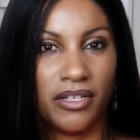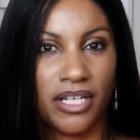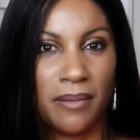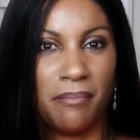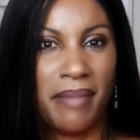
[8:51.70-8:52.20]

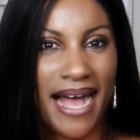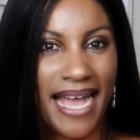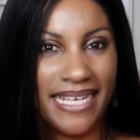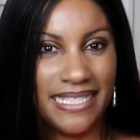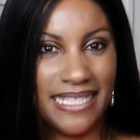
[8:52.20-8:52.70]

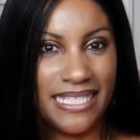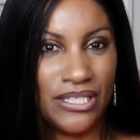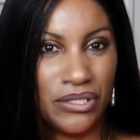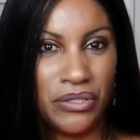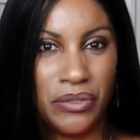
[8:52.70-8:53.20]
combine
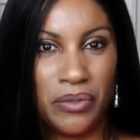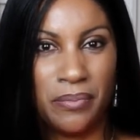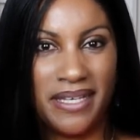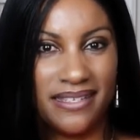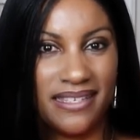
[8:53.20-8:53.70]
these two
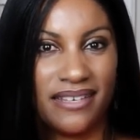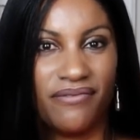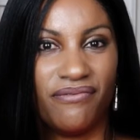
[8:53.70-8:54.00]
pieces of